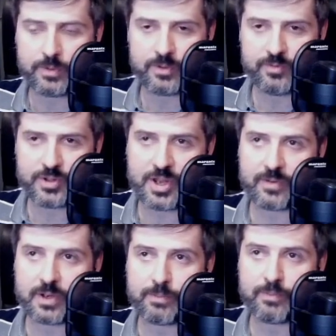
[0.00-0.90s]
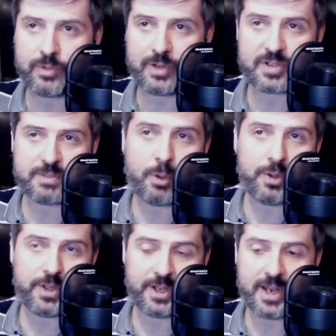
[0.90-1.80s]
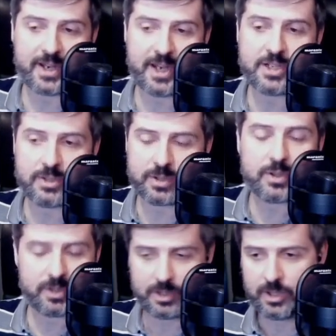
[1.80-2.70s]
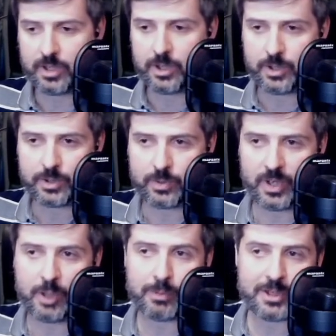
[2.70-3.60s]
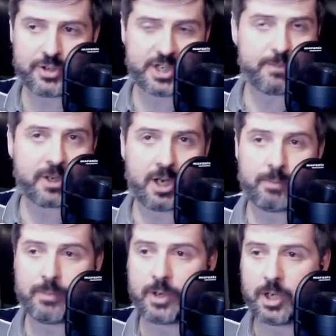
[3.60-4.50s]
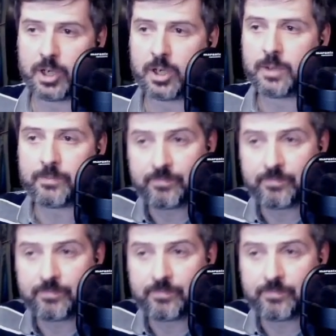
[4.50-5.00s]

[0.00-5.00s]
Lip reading: whatever small thing I can do to help Lichess become a